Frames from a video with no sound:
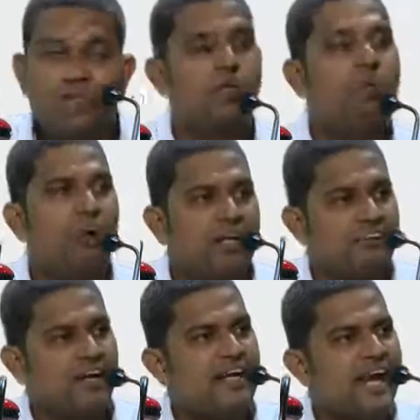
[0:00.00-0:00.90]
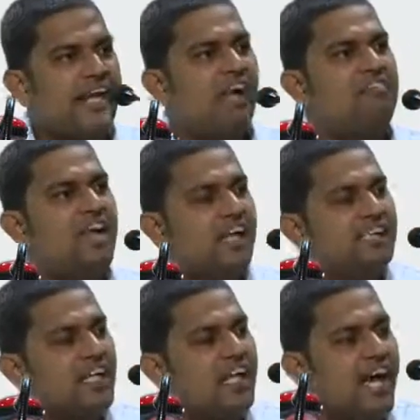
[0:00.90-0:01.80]
So whatever data we are
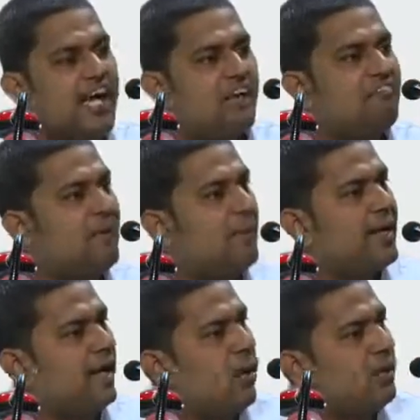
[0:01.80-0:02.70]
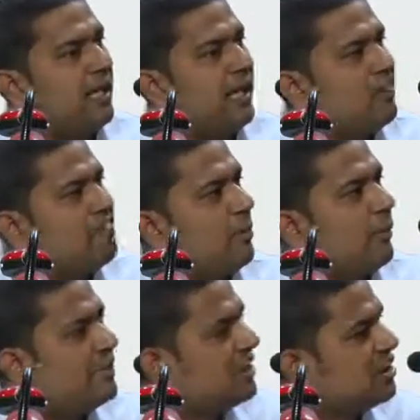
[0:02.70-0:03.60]
generating from an accounting
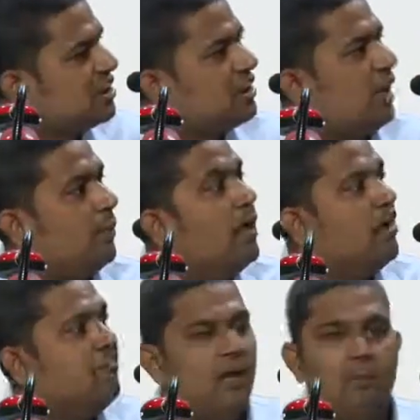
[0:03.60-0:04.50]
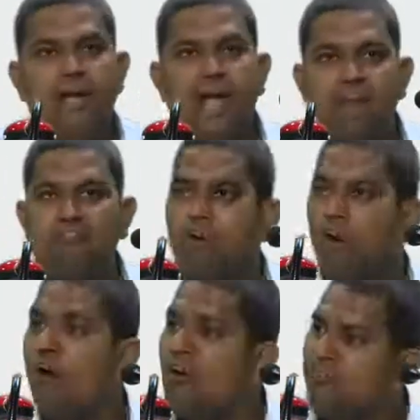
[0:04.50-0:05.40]
information system will be
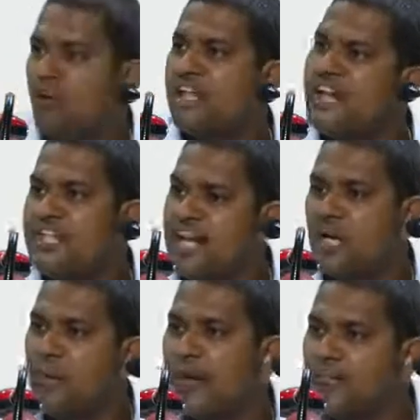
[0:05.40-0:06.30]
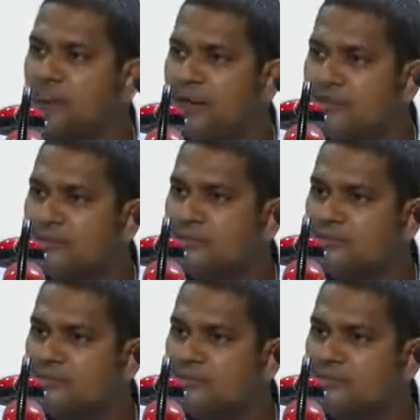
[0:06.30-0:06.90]
helpful for the internal management.